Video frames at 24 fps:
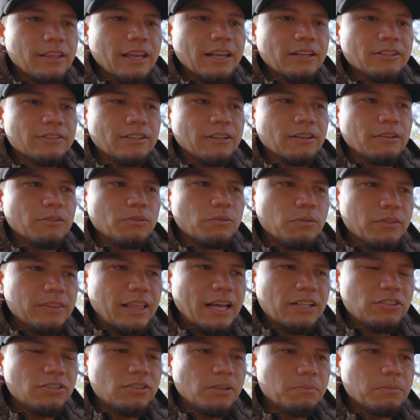things and
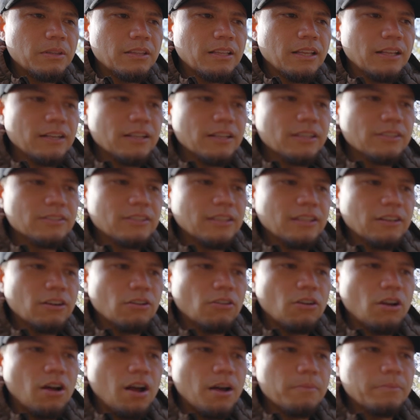that's something that is in
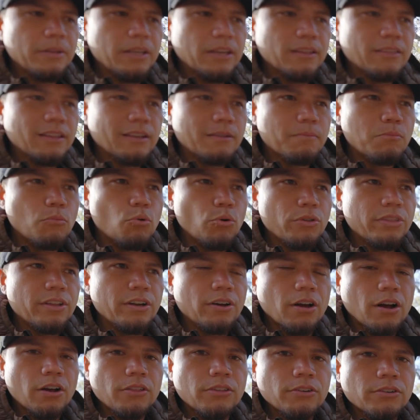our hobby I think more
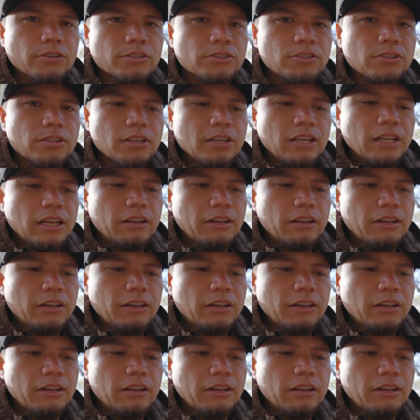than others